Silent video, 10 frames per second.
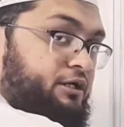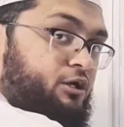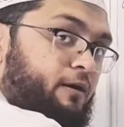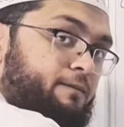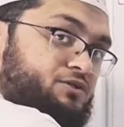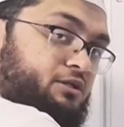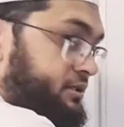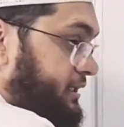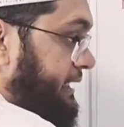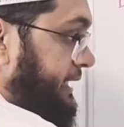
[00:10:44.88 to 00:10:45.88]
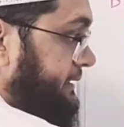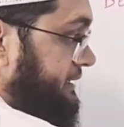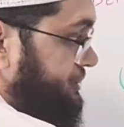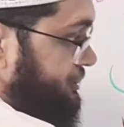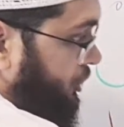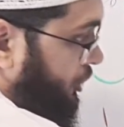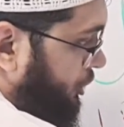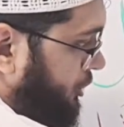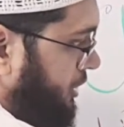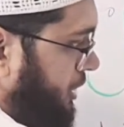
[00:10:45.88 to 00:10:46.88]
or an option thing like this
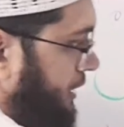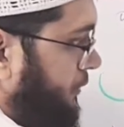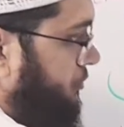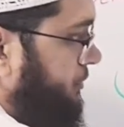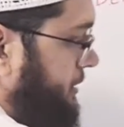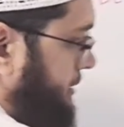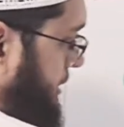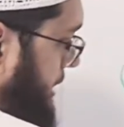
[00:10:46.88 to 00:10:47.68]
or a woman.